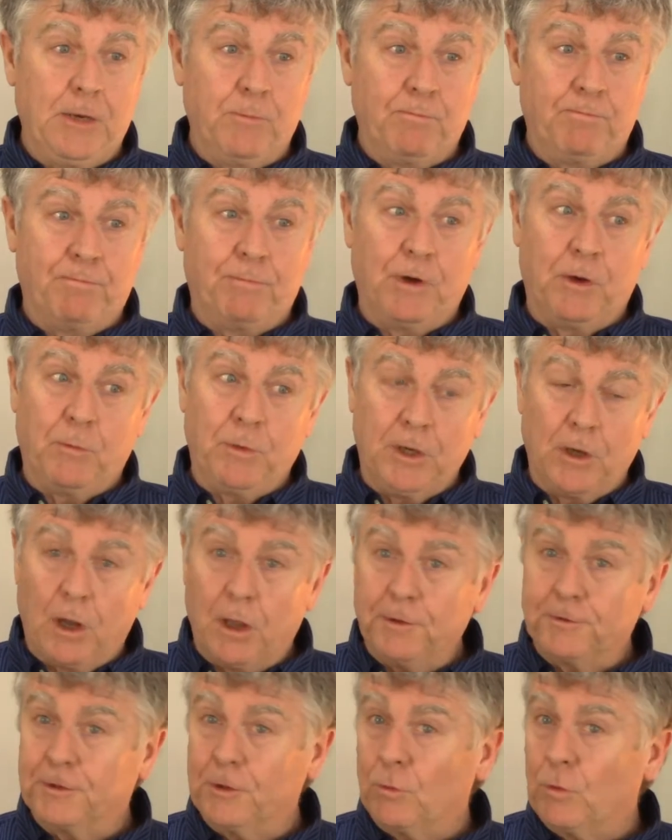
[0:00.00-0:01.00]
But we
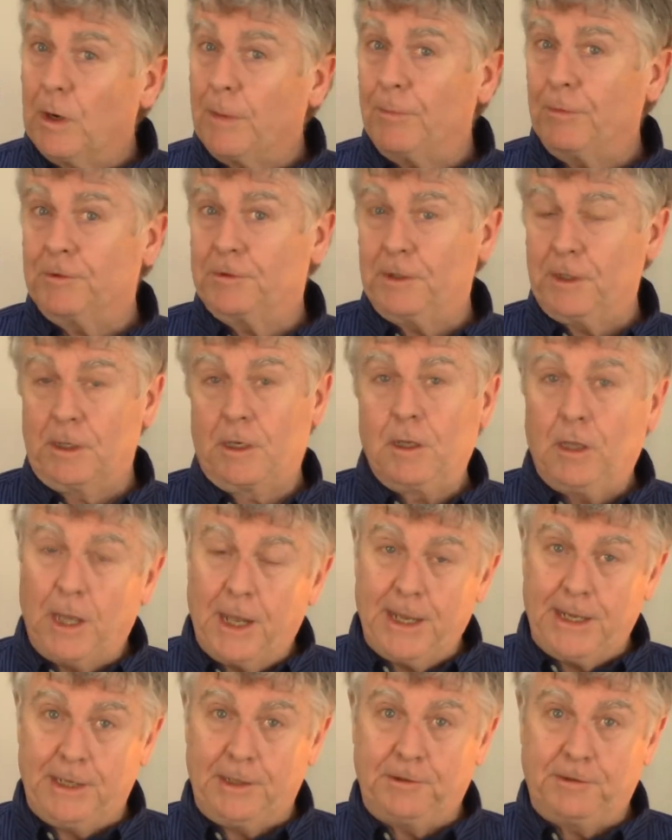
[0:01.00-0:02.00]
also represent
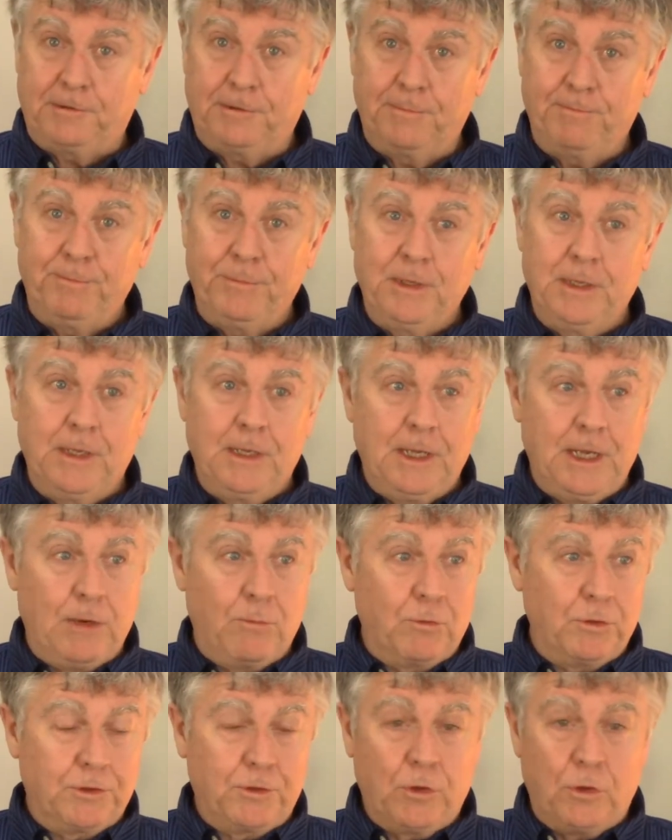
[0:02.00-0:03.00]
clients.
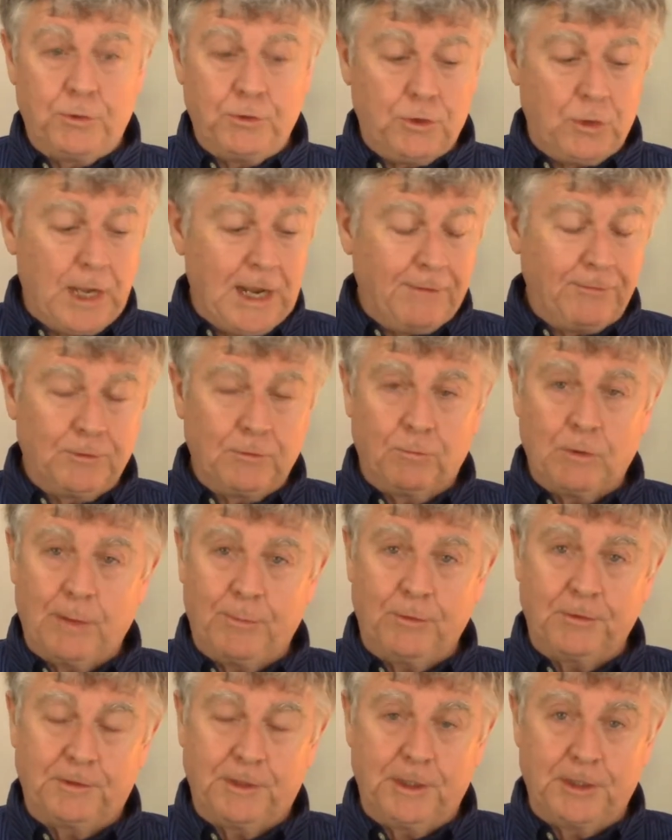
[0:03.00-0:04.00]
And we're told you have to
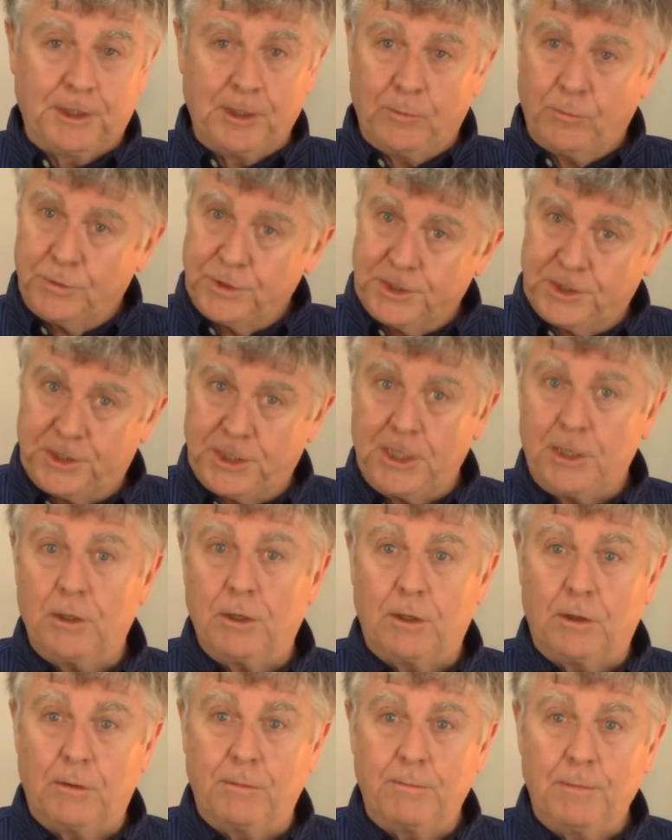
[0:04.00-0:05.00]
represent them with
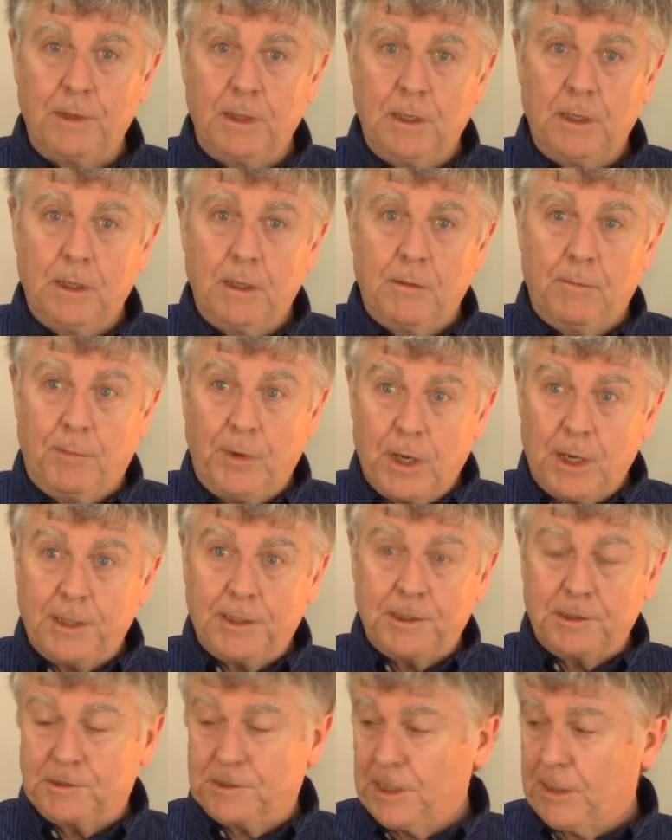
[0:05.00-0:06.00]
zeal, but
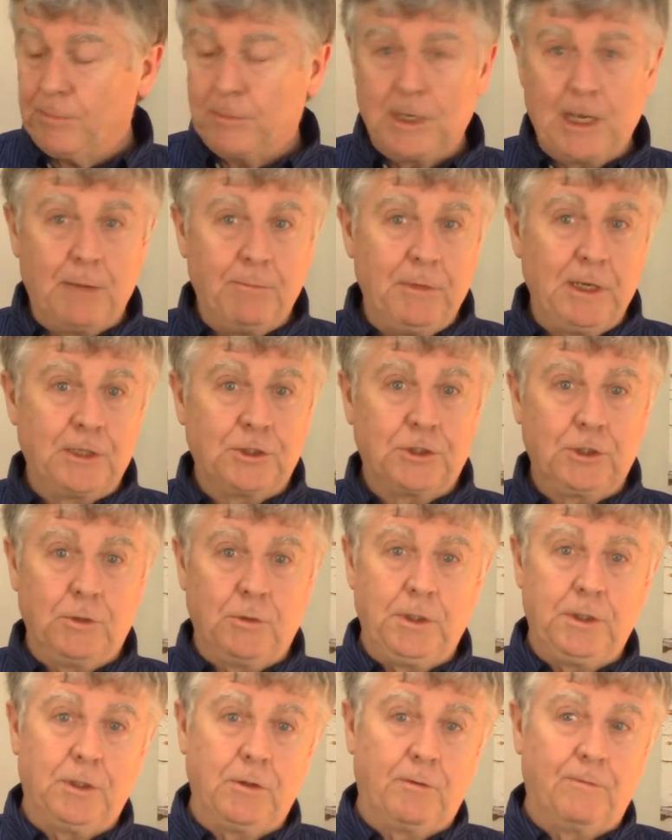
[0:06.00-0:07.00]
at the same time make sure
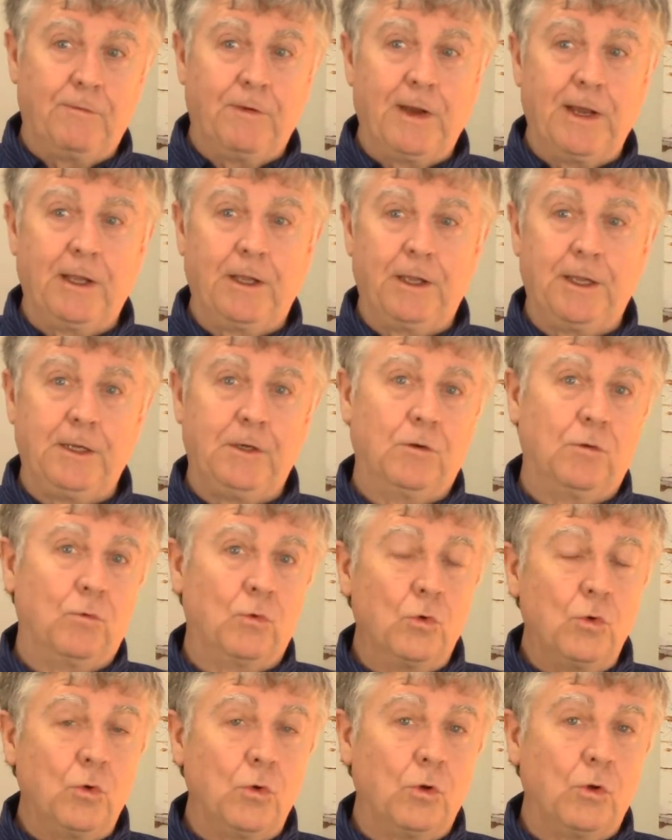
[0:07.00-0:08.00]
you don't violate your
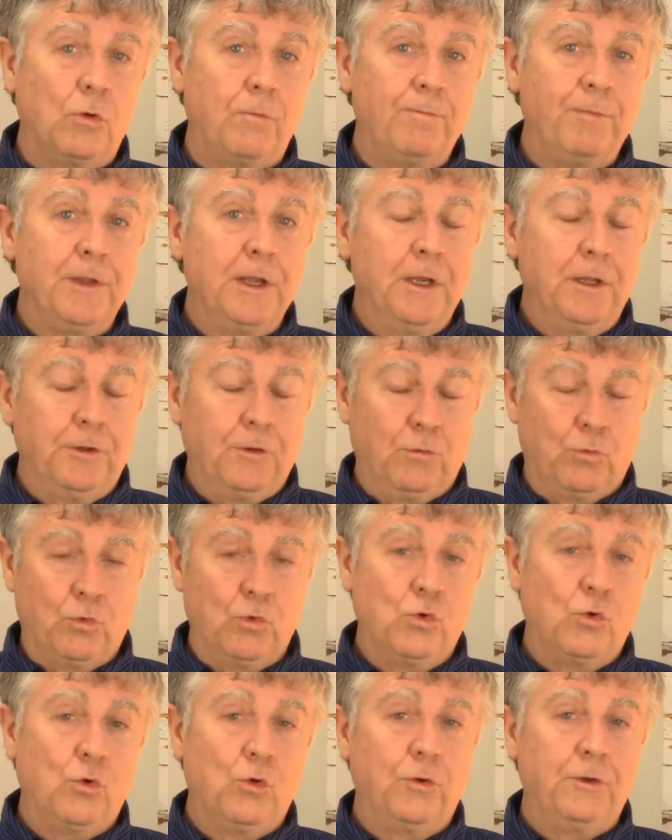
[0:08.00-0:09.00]
rule, the
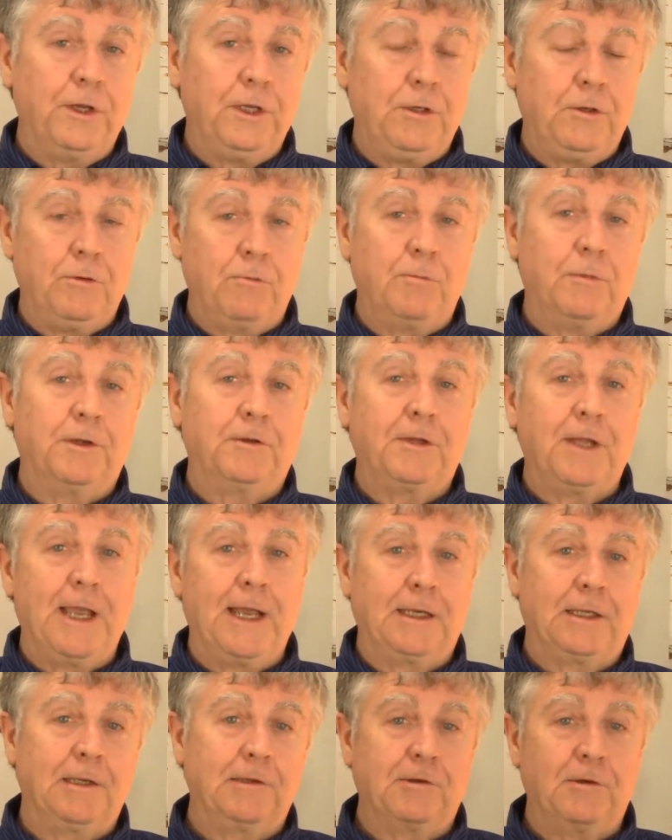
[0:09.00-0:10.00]
rule that you must
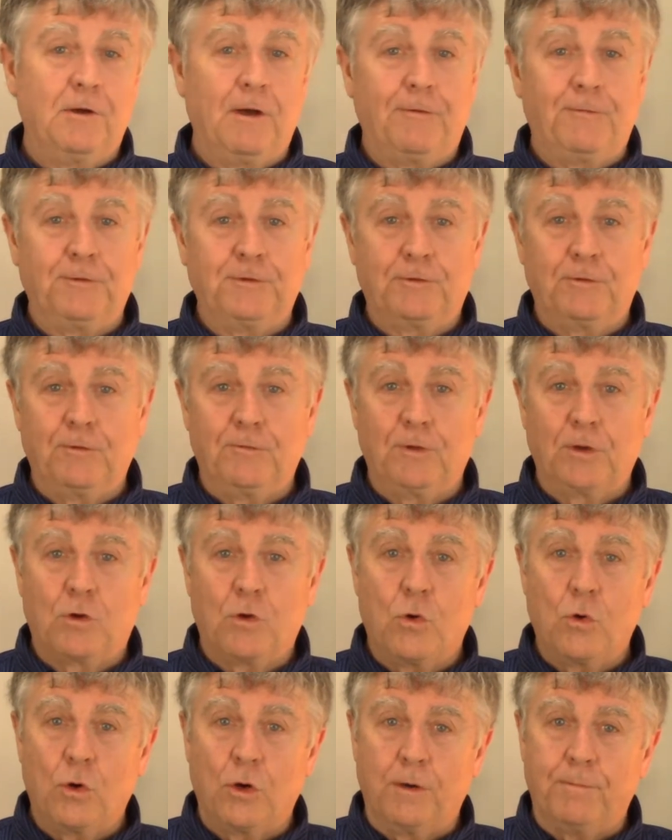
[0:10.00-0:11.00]
act as an officer of the
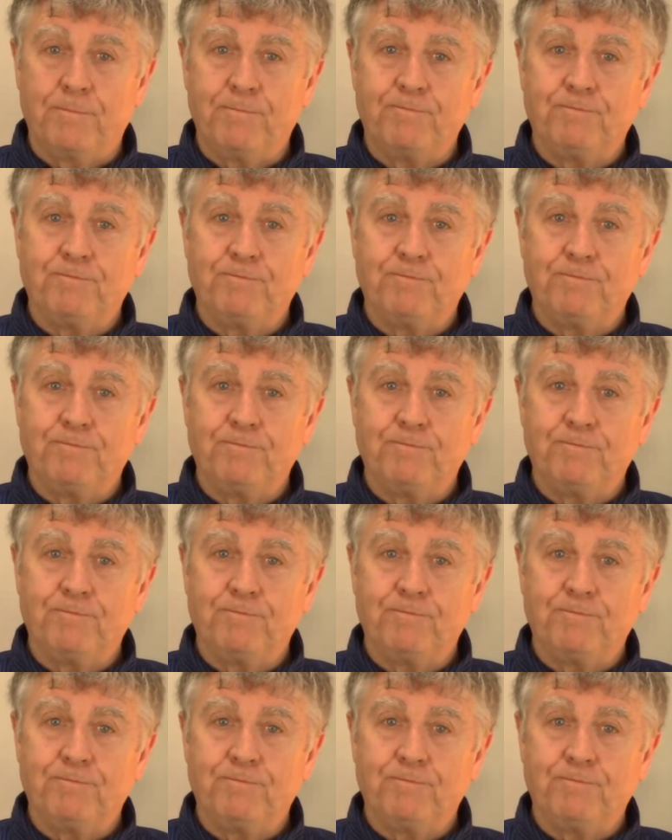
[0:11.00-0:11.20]
court.